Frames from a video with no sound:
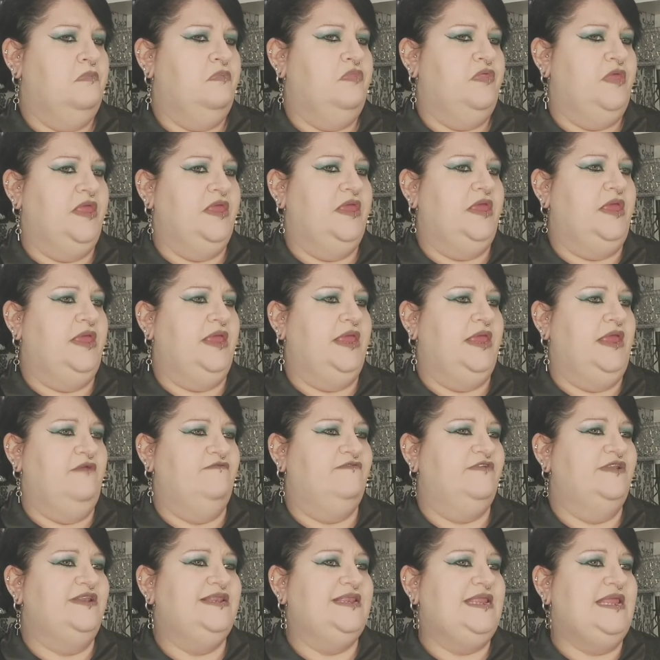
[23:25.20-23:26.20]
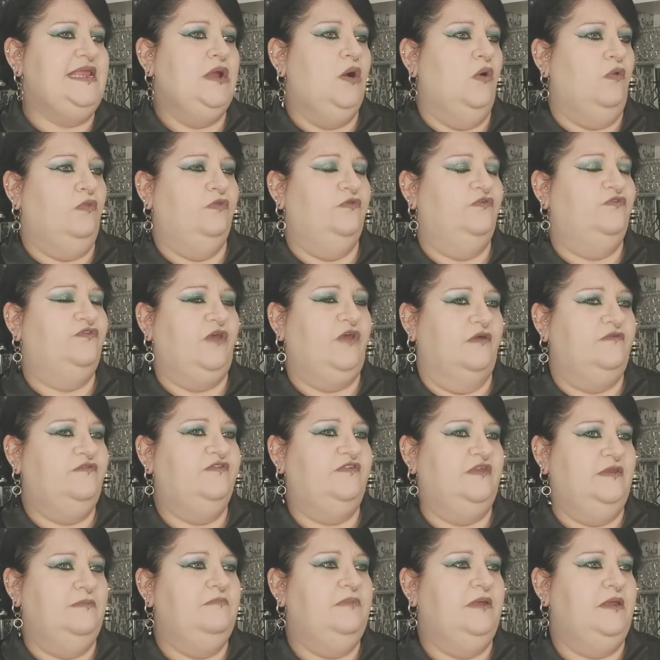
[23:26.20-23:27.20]
Thinking even neons, I've
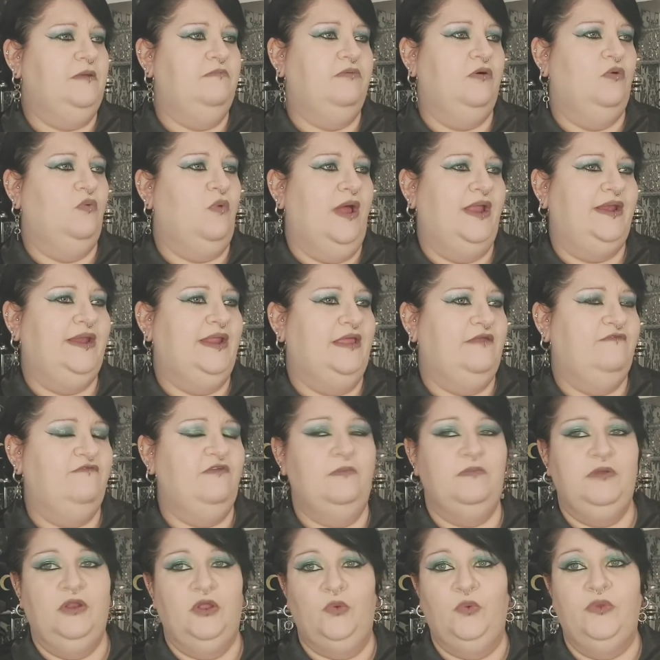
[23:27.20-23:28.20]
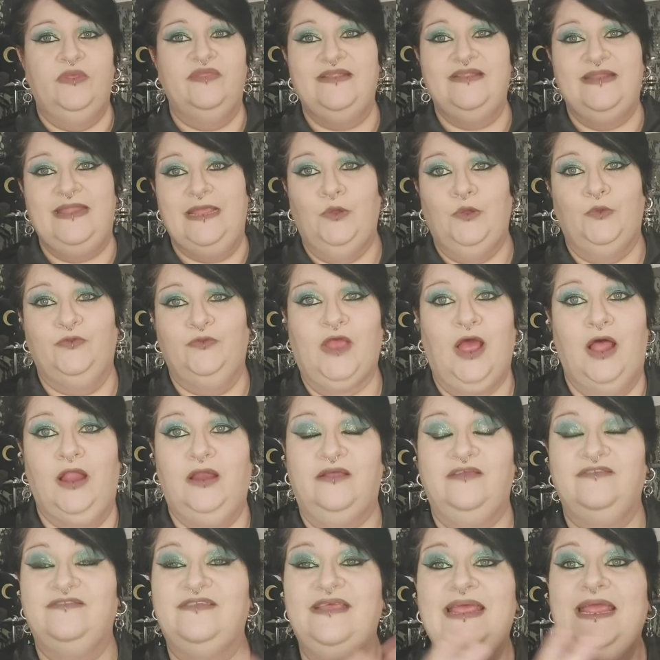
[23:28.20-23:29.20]
seen people wear navy blue with neon
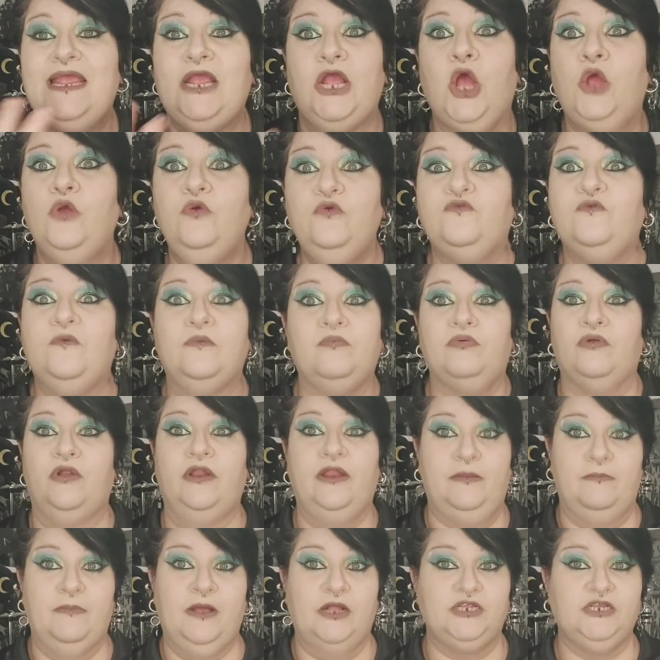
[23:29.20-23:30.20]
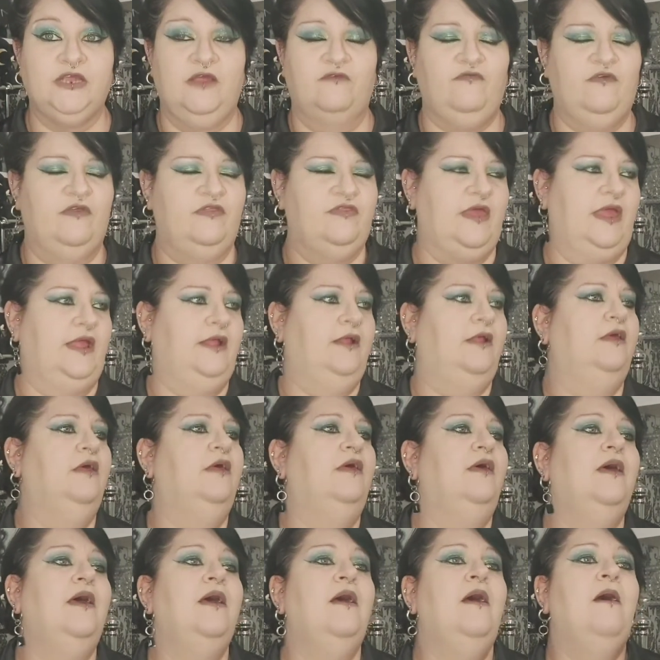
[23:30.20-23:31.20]
colours. It goes with pretty much everything.
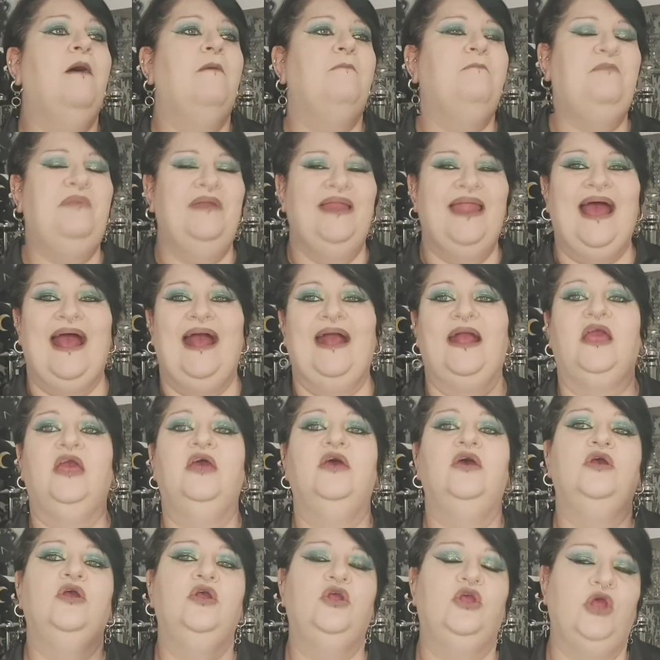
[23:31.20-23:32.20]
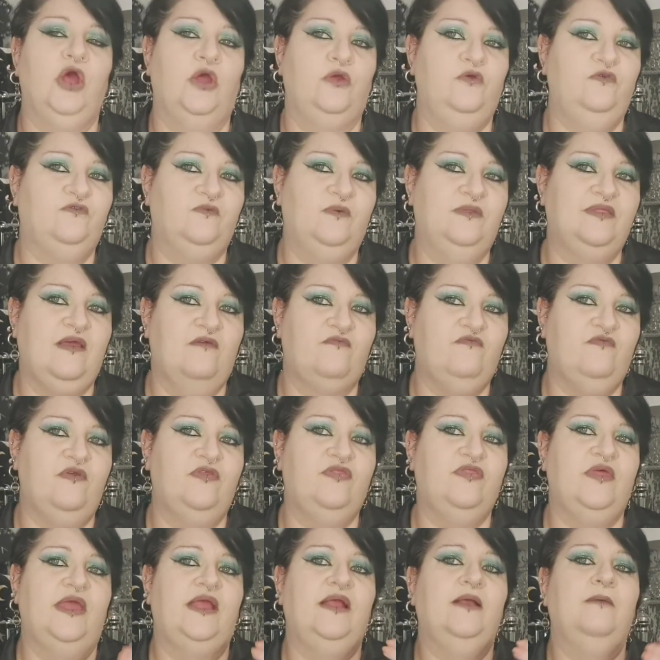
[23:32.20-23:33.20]
Black goes with
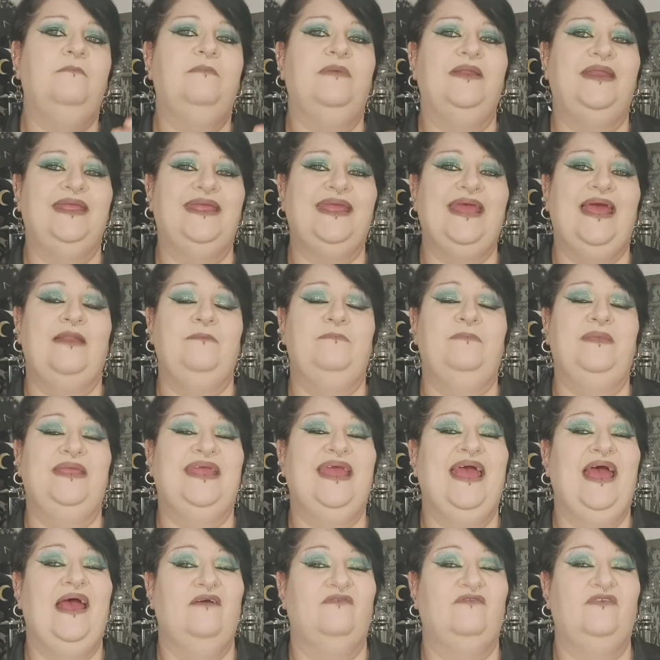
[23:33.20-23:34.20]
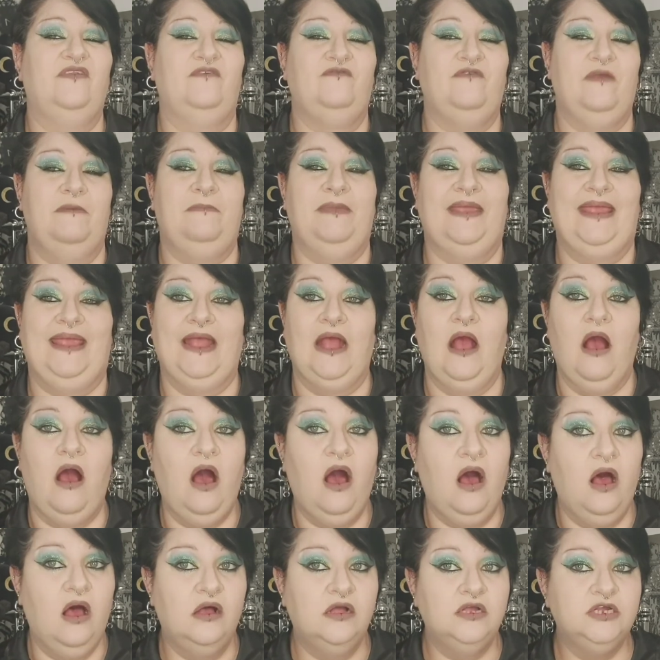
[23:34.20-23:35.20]
everything, but again, be careful of it being
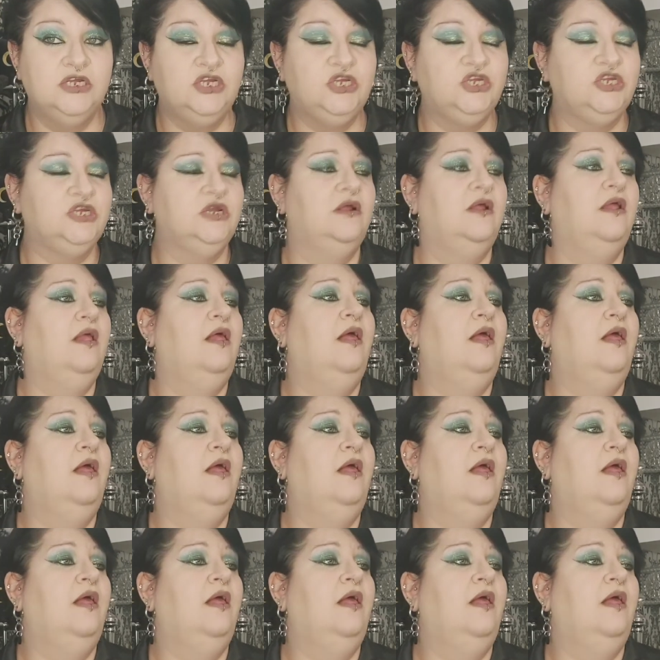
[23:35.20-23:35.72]
harsh.